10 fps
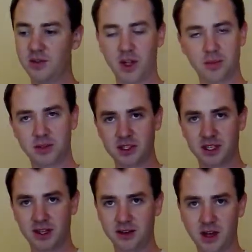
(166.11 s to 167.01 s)
developers
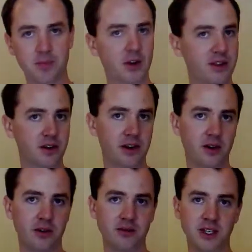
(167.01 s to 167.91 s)
can upgrade their
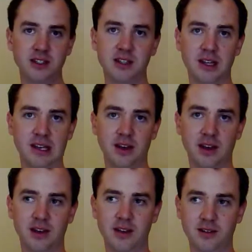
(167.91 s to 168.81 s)
code easily,
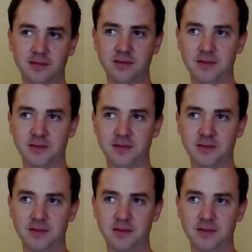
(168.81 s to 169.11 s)
and